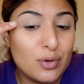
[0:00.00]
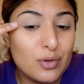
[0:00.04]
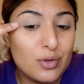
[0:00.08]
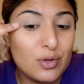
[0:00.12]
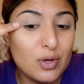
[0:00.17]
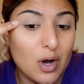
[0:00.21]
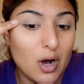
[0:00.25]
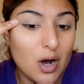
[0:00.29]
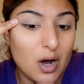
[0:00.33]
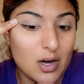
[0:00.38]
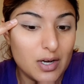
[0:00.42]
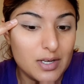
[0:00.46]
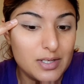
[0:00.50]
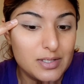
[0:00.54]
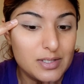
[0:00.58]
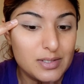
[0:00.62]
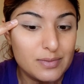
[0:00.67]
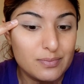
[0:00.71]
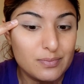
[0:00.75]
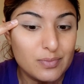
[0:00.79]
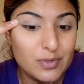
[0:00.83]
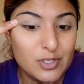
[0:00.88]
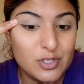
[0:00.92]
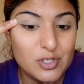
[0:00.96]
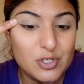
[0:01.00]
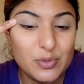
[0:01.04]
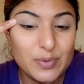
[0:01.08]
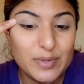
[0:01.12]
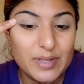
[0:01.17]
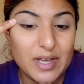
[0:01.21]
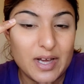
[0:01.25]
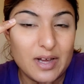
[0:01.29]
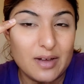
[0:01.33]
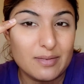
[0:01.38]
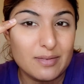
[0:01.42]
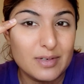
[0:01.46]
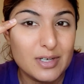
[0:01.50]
your eyes when you're doing that.